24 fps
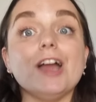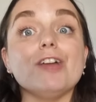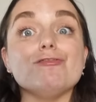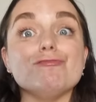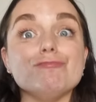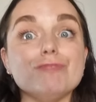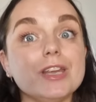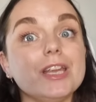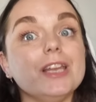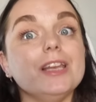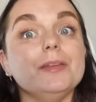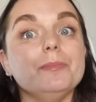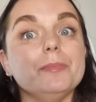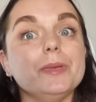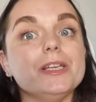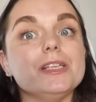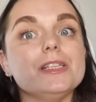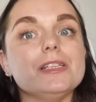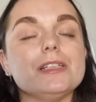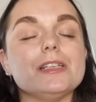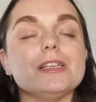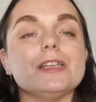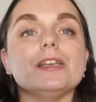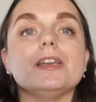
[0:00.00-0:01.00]
I really
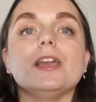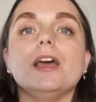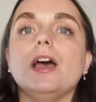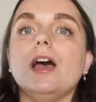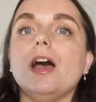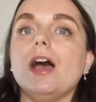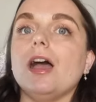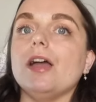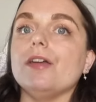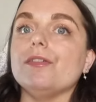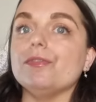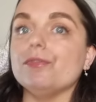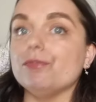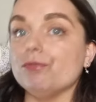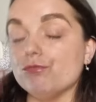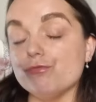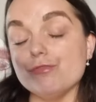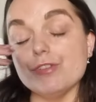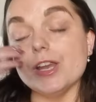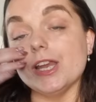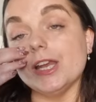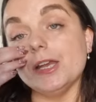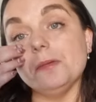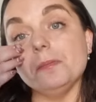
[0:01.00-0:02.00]
missed it. I've
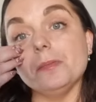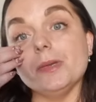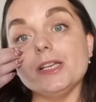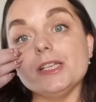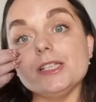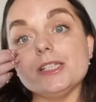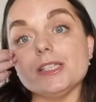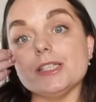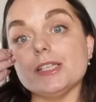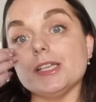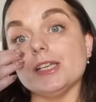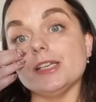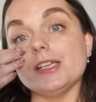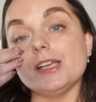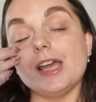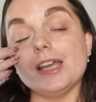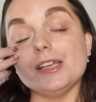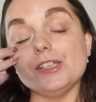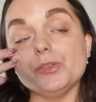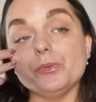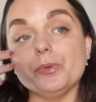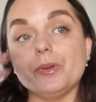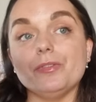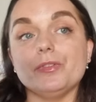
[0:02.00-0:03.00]
really missed it.
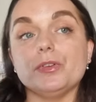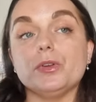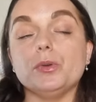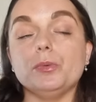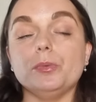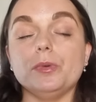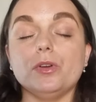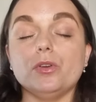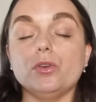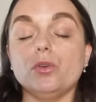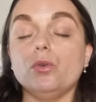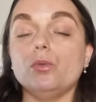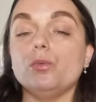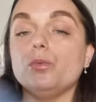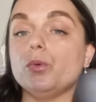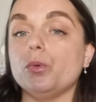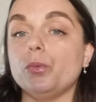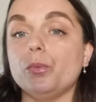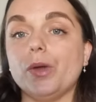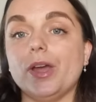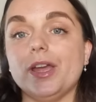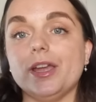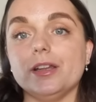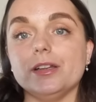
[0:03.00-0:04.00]
I do have a coupon code
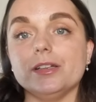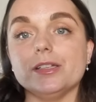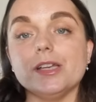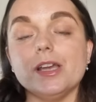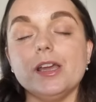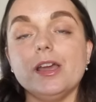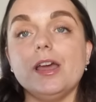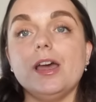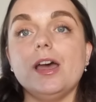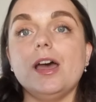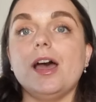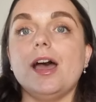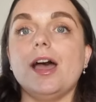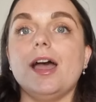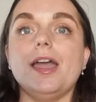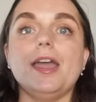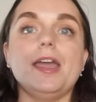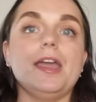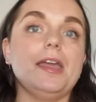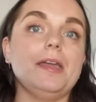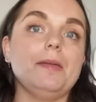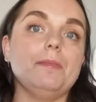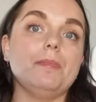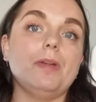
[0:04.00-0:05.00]
for Wild.
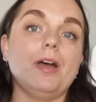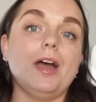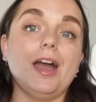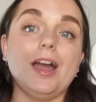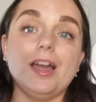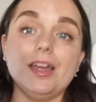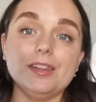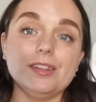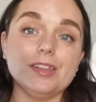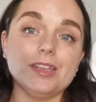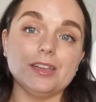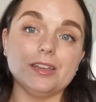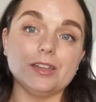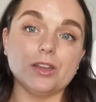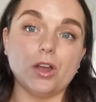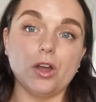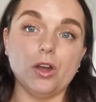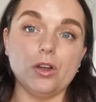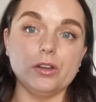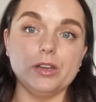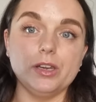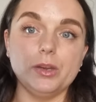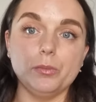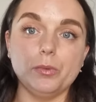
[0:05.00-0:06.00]
I think the
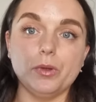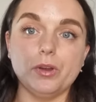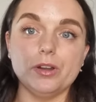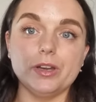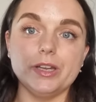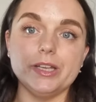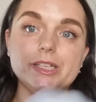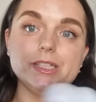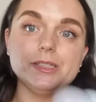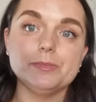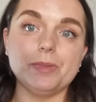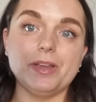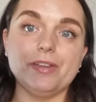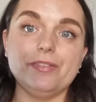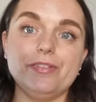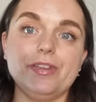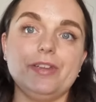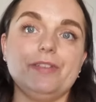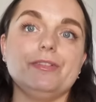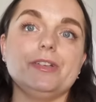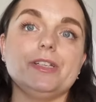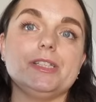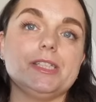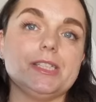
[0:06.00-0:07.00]
cottony one is my
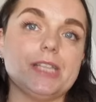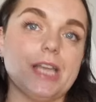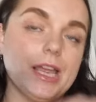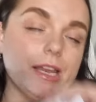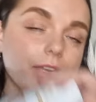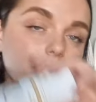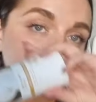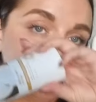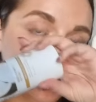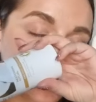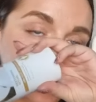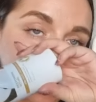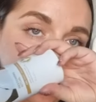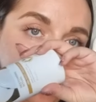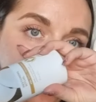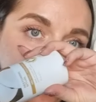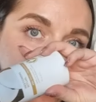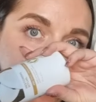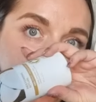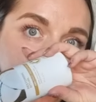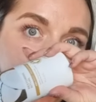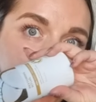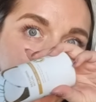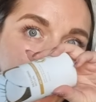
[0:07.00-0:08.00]
favourite scent.
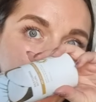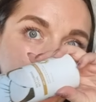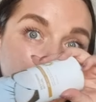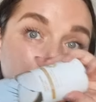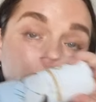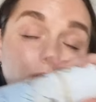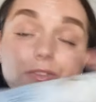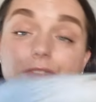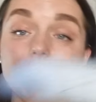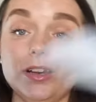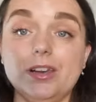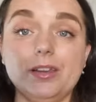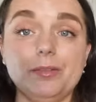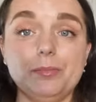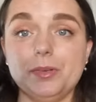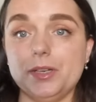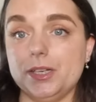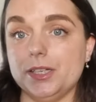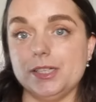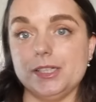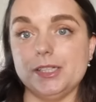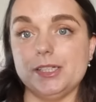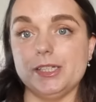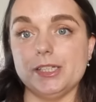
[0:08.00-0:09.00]
I love the
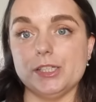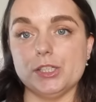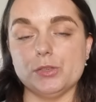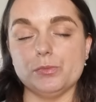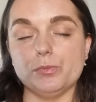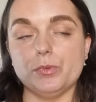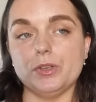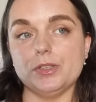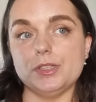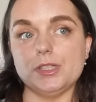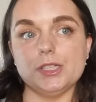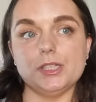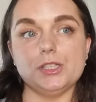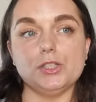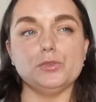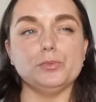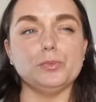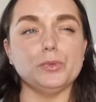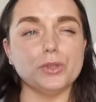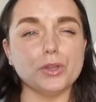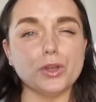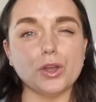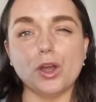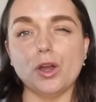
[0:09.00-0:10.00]
limited edition ones they do,
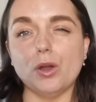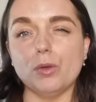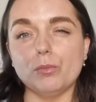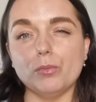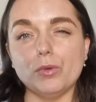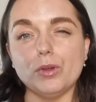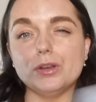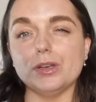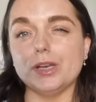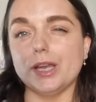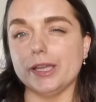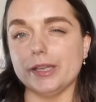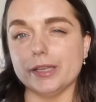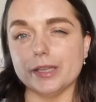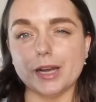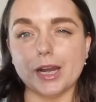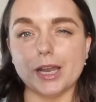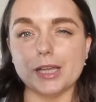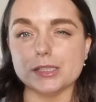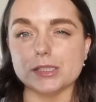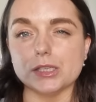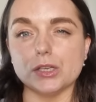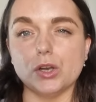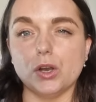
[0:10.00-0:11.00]
but the cotton one, like the
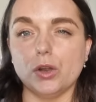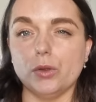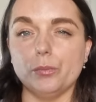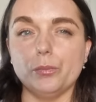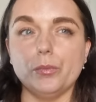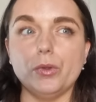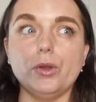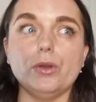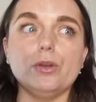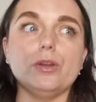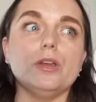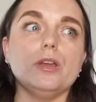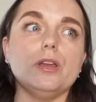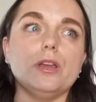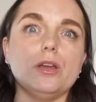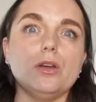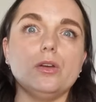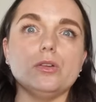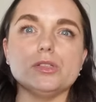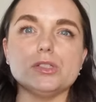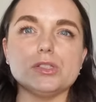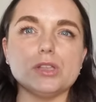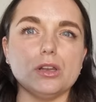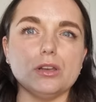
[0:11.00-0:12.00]
classic cotton one
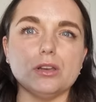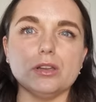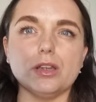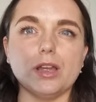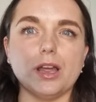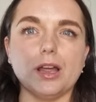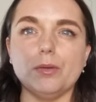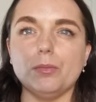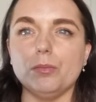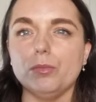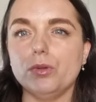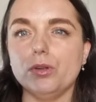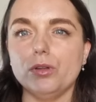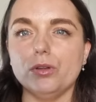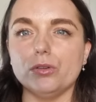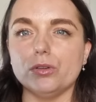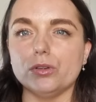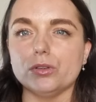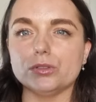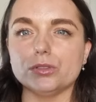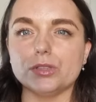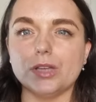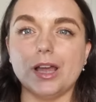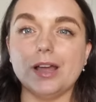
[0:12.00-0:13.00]
or salted
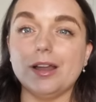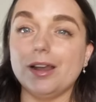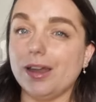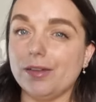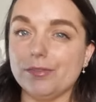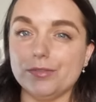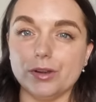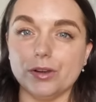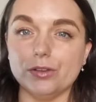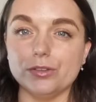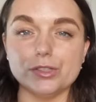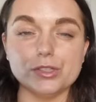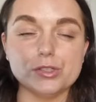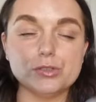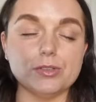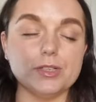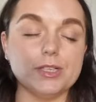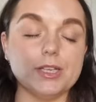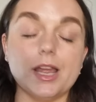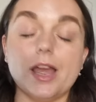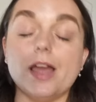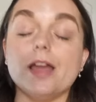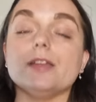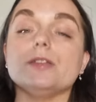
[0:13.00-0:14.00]
caramel, I'll have it on the
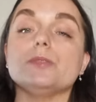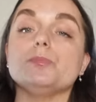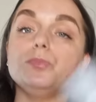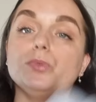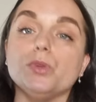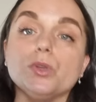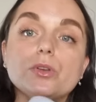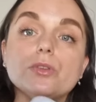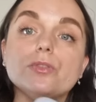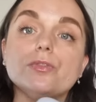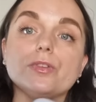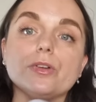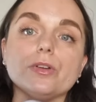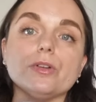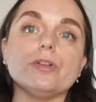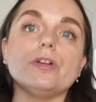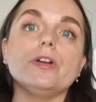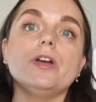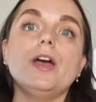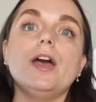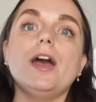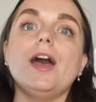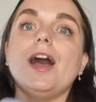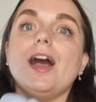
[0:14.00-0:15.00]
screen, yeah, it's
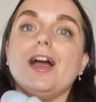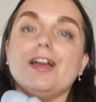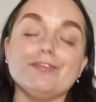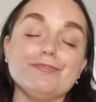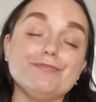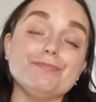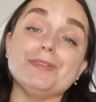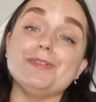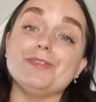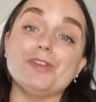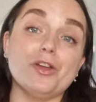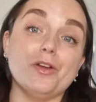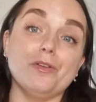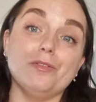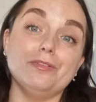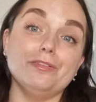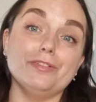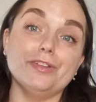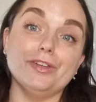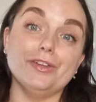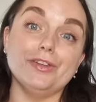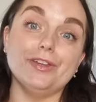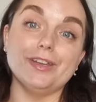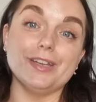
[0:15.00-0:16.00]
beautiful. I've been
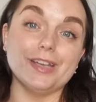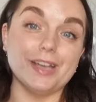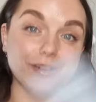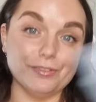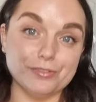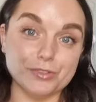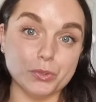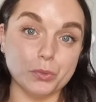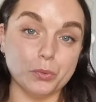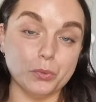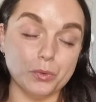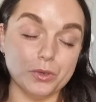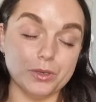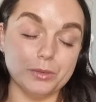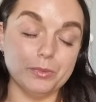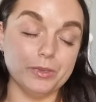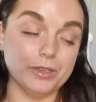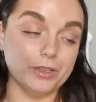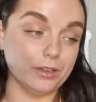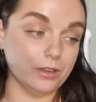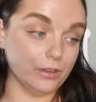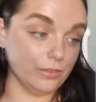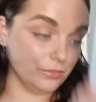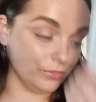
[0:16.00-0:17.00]
converted. I've totally
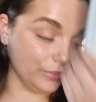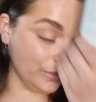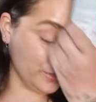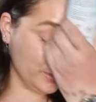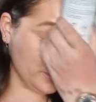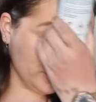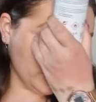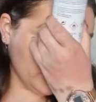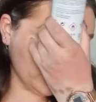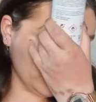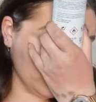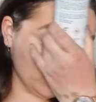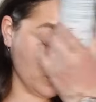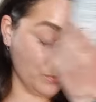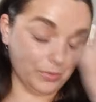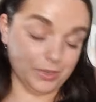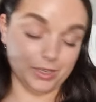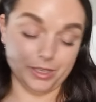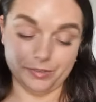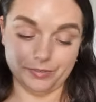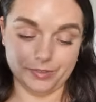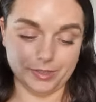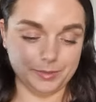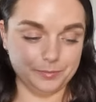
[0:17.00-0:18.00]
been converted. I can't
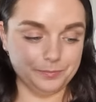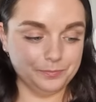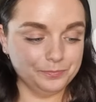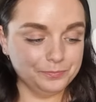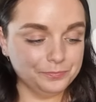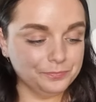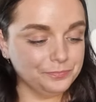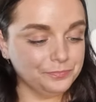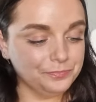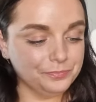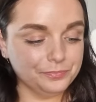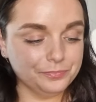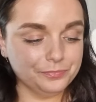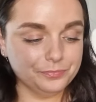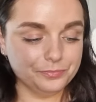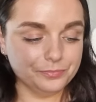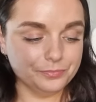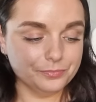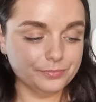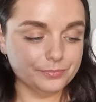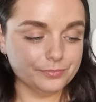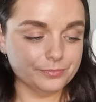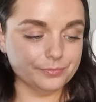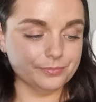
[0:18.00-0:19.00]
believe it.
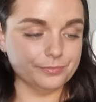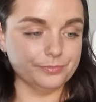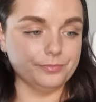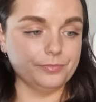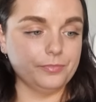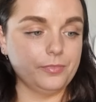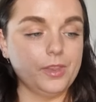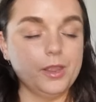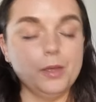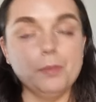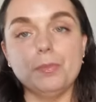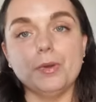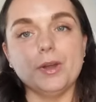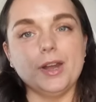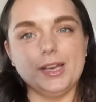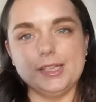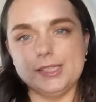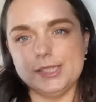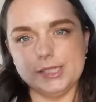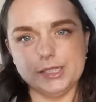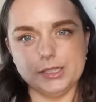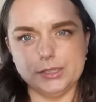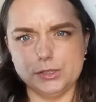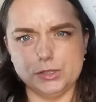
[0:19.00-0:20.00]
But
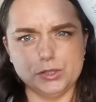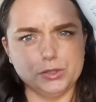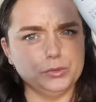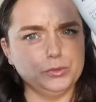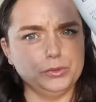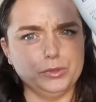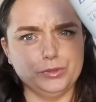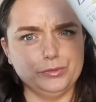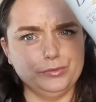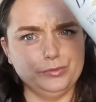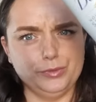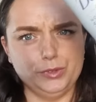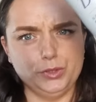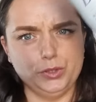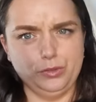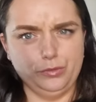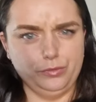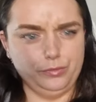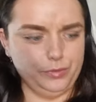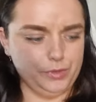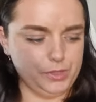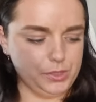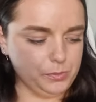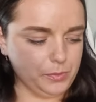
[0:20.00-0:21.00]
I still do love
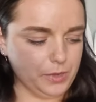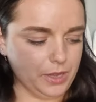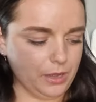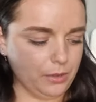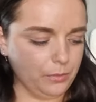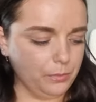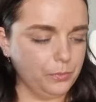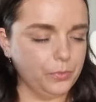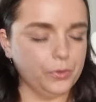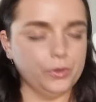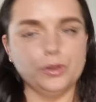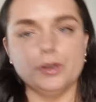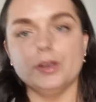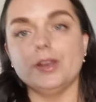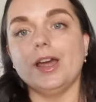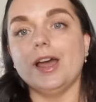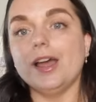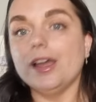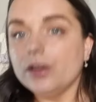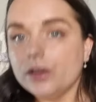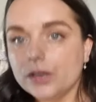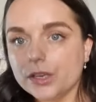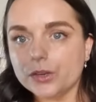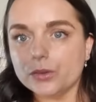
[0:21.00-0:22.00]
Dove as well. But,
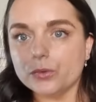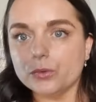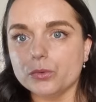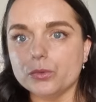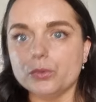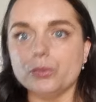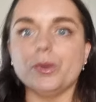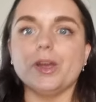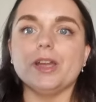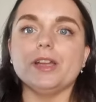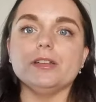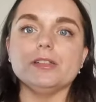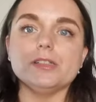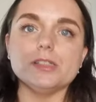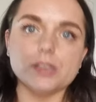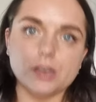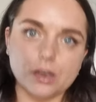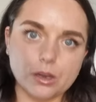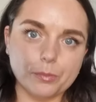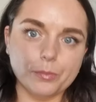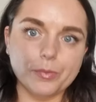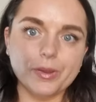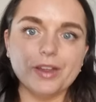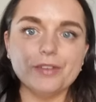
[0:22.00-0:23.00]
you know, the Wild's
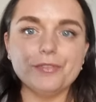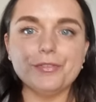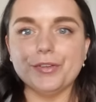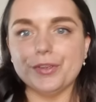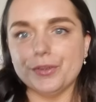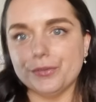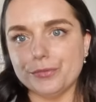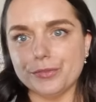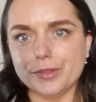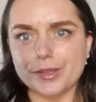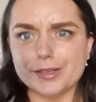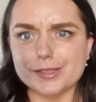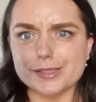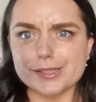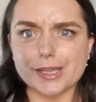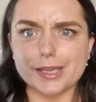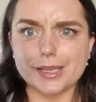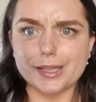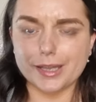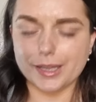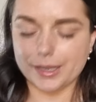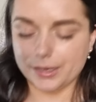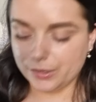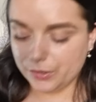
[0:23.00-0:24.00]
a lot better for you, things
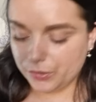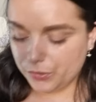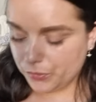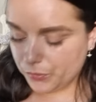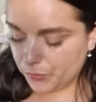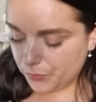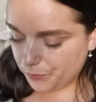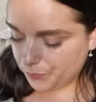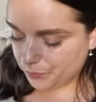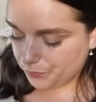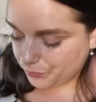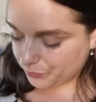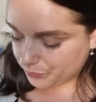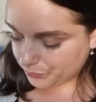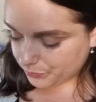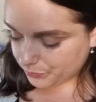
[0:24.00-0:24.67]
like that, you know?